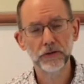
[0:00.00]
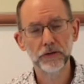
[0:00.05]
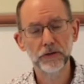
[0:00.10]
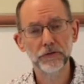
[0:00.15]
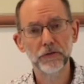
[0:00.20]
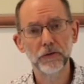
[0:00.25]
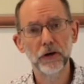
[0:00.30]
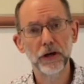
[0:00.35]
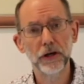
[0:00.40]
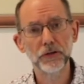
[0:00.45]

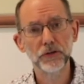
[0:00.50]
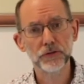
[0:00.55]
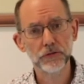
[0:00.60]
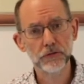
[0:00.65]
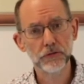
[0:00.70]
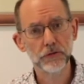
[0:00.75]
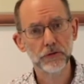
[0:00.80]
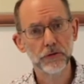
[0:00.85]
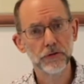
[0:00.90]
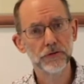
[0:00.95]
divine
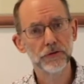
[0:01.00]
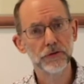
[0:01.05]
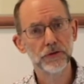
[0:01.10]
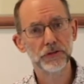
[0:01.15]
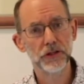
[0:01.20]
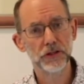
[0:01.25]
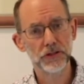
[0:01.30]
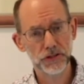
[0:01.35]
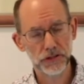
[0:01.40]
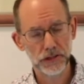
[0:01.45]
truth to
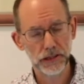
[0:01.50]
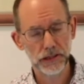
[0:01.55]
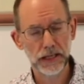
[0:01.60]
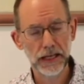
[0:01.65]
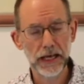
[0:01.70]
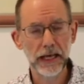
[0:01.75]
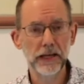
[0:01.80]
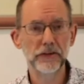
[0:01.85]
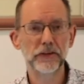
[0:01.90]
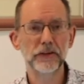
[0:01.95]
just
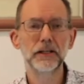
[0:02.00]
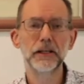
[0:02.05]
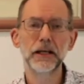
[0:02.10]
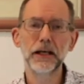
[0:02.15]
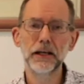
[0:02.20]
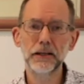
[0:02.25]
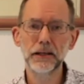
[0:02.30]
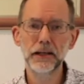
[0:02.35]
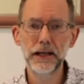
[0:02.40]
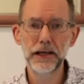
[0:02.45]
land in
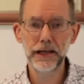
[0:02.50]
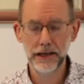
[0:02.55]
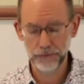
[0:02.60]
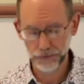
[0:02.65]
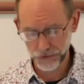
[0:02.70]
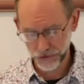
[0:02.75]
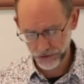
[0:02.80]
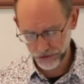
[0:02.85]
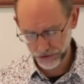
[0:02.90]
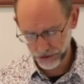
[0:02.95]
our
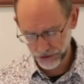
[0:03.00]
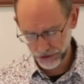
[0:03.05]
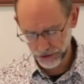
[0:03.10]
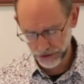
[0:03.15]
laps.